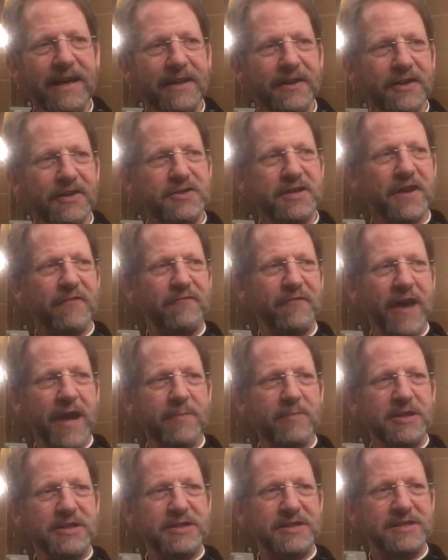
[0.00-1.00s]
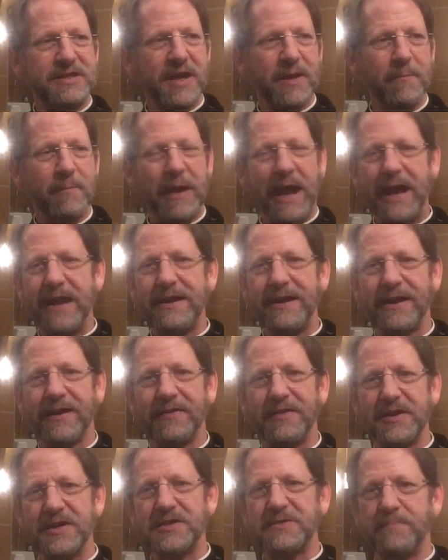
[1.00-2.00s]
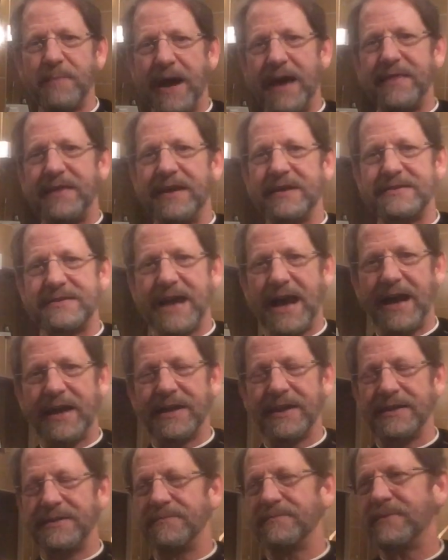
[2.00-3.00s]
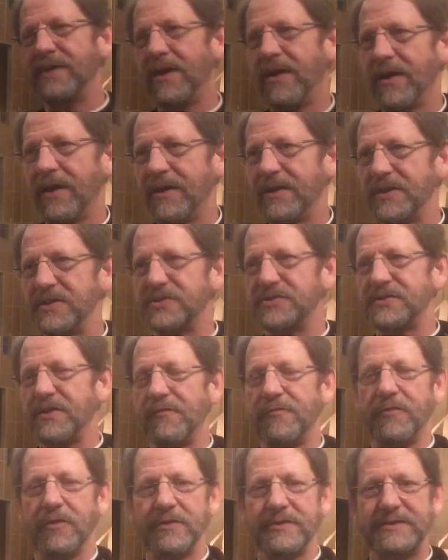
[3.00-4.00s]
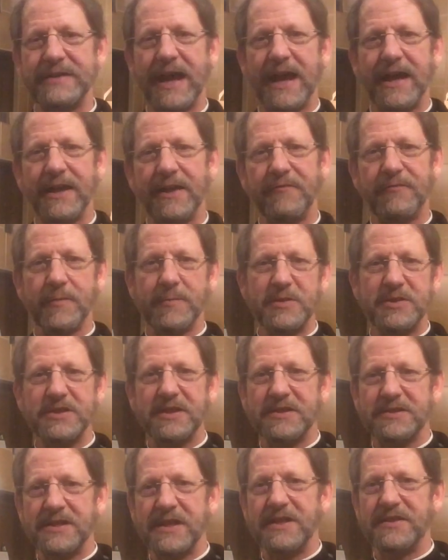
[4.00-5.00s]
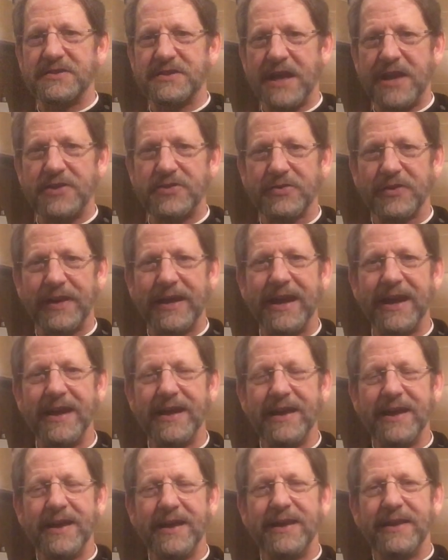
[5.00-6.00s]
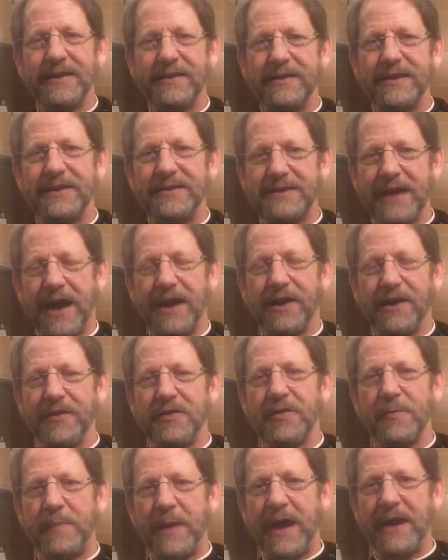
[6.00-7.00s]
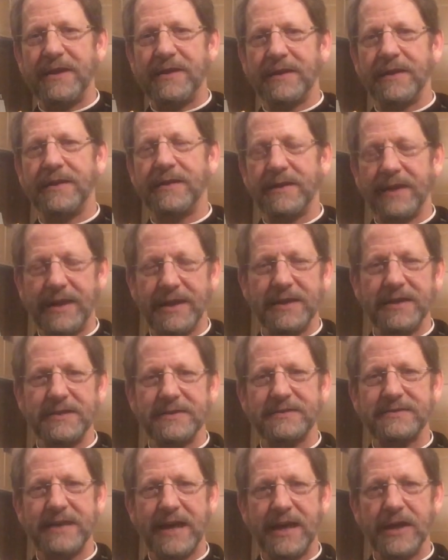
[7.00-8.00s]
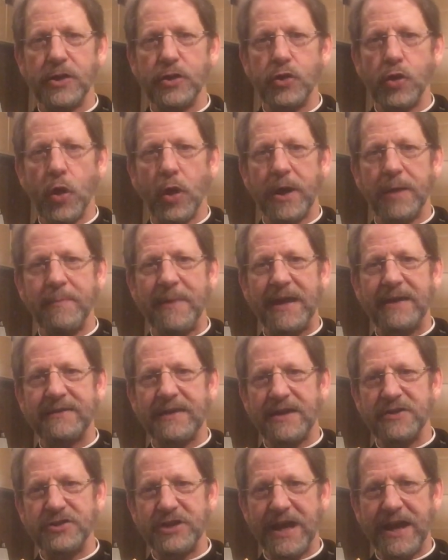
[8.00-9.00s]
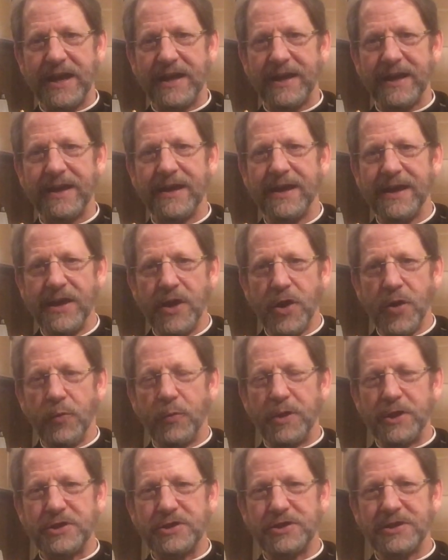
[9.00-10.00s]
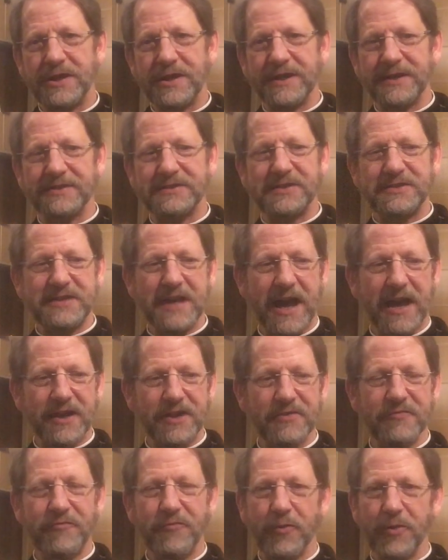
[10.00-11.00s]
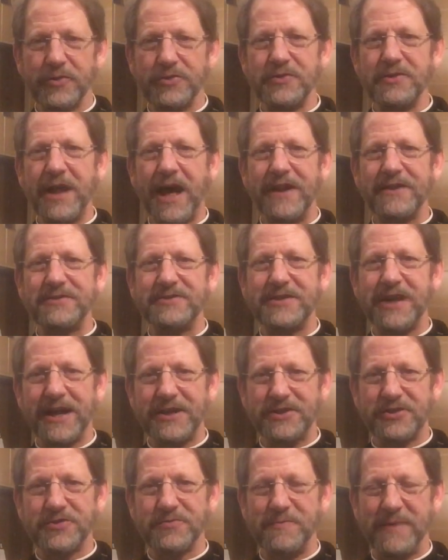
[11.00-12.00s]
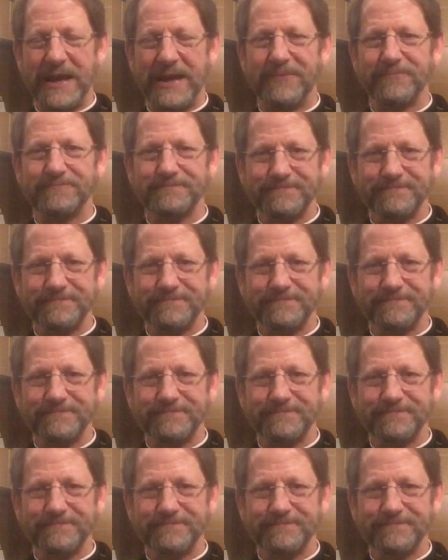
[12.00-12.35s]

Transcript: There's a famous painting of this by the Italian artist Fontana from the 16th century. The title of the painting is Noli me Tangere, which is Italian for "Do not touch me."